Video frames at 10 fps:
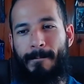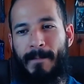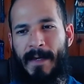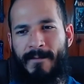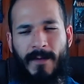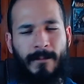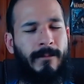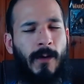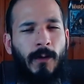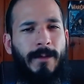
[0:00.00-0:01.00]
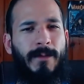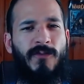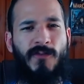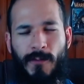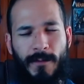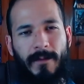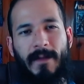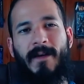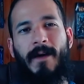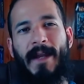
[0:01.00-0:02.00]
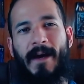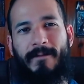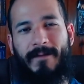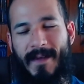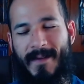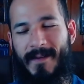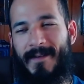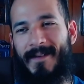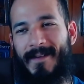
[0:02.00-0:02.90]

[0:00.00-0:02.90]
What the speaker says: give some ultimate truth that's coming out of this,